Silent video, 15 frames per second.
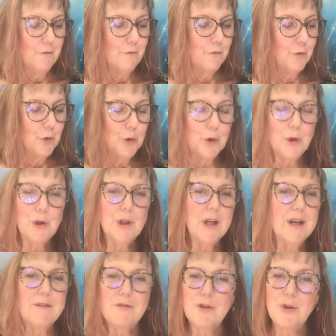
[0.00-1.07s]
full
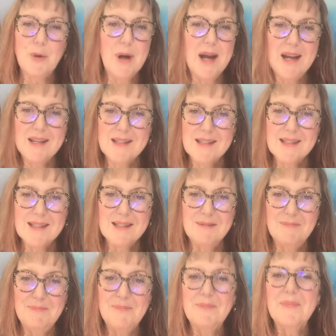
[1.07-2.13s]
of grace
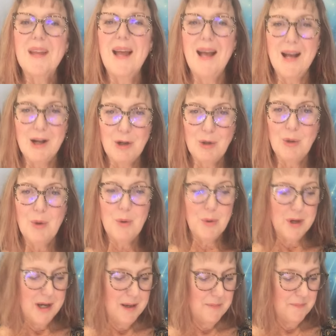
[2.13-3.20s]
and
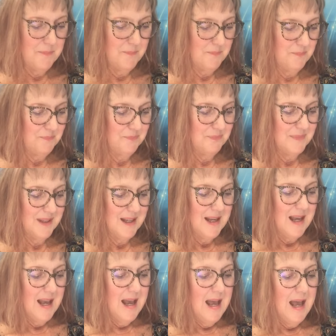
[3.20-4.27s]
glory.
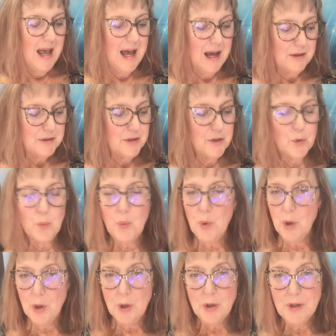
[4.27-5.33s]
How did the
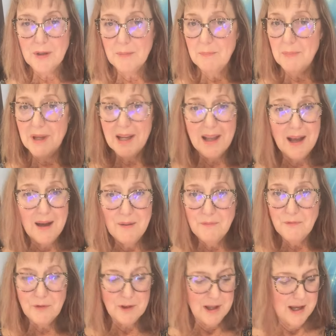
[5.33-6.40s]
Word
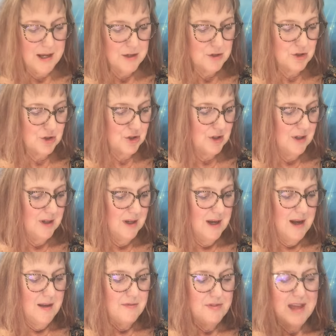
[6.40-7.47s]
become flesh,
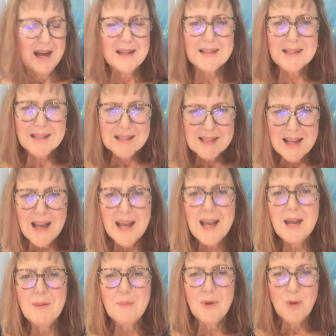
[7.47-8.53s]
that
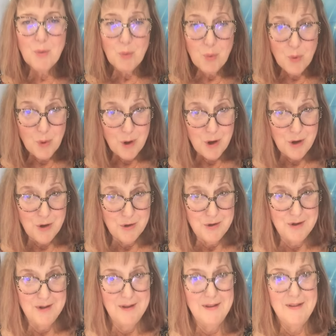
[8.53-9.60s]
same
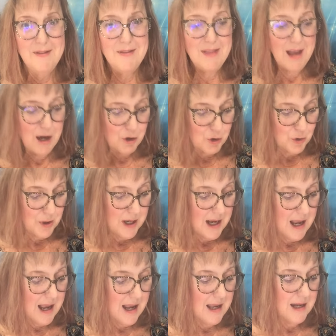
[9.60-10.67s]
Word that
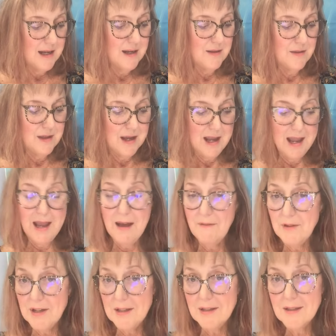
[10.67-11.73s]
created the
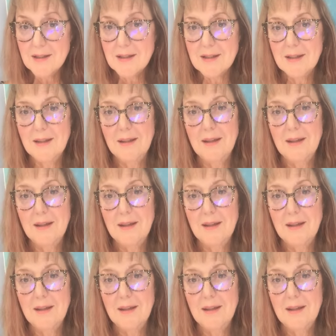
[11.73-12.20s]
heavens,